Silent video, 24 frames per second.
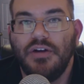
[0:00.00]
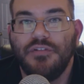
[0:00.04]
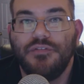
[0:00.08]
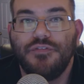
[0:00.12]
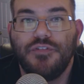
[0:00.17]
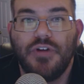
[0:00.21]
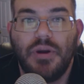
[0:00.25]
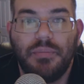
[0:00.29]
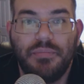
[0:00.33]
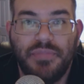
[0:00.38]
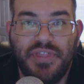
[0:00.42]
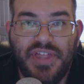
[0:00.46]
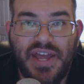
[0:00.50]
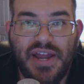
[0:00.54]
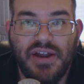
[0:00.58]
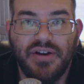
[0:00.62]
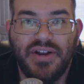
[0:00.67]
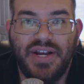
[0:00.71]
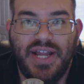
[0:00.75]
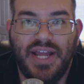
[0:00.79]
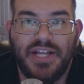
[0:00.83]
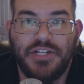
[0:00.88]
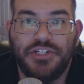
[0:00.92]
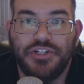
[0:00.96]
From
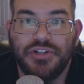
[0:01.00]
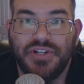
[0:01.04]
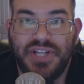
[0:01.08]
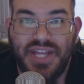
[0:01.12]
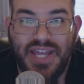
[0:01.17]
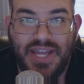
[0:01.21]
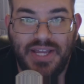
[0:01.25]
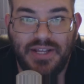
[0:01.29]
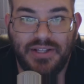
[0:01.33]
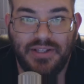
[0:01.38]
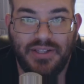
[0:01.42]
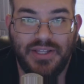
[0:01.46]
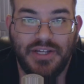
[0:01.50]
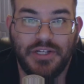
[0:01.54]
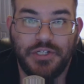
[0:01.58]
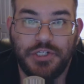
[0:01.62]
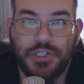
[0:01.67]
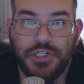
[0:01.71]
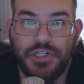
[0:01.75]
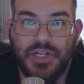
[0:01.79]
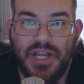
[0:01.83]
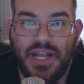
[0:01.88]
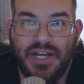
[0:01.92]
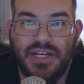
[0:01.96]
there, it entered
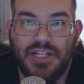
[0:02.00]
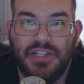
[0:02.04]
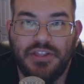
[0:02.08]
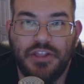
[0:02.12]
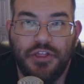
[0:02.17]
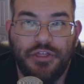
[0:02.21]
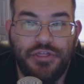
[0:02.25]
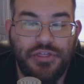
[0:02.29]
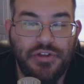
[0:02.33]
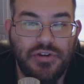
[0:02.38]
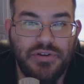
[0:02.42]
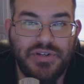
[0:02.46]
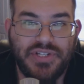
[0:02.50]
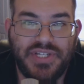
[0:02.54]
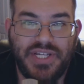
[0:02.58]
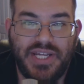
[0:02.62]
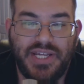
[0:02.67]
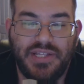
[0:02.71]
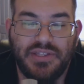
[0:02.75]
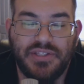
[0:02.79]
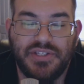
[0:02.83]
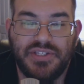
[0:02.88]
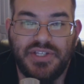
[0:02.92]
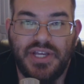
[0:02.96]
English, and in the
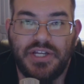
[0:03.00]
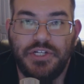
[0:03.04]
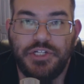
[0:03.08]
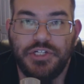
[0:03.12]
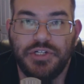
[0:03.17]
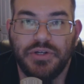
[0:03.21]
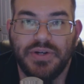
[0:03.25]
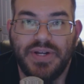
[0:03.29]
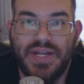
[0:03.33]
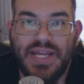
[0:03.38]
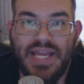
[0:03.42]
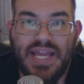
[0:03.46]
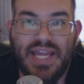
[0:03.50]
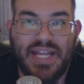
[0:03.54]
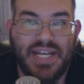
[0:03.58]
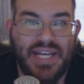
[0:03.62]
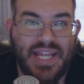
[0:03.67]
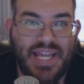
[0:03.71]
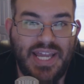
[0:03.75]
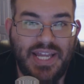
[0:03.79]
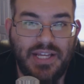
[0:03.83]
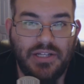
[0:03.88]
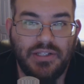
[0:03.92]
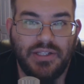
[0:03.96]
13th century, in
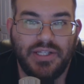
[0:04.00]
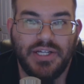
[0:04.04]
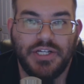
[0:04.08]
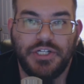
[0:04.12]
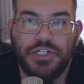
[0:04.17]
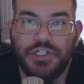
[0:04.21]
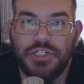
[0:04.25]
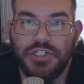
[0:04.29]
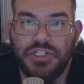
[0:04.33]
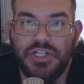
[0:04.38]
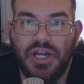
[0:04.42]
English,